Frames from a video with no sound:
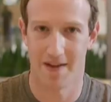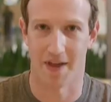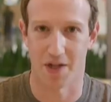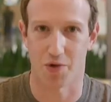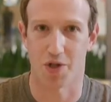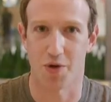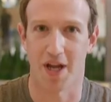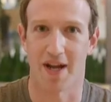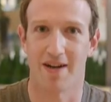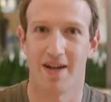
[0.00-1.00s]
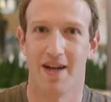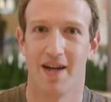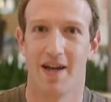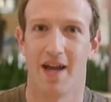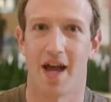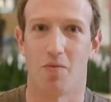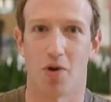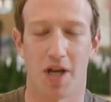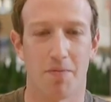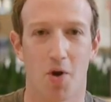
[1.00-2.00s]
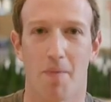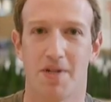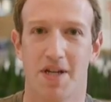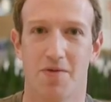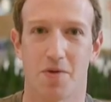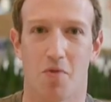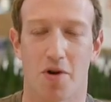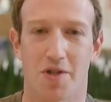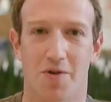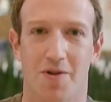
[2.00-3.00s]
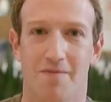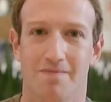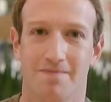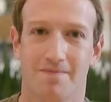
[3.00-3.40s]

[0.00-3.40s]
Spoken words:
Thanks for tuning in, and we'll keep you updated with more soon.